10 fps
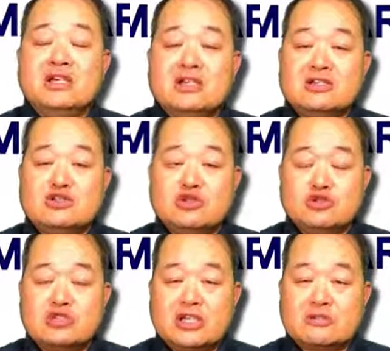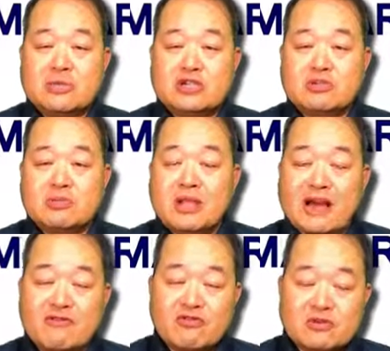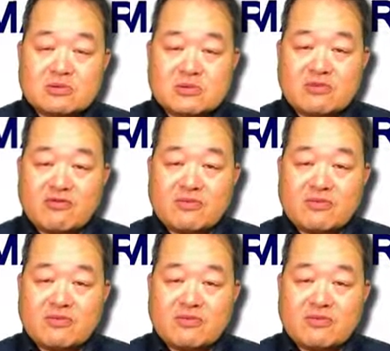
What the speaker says: It's used as major platforms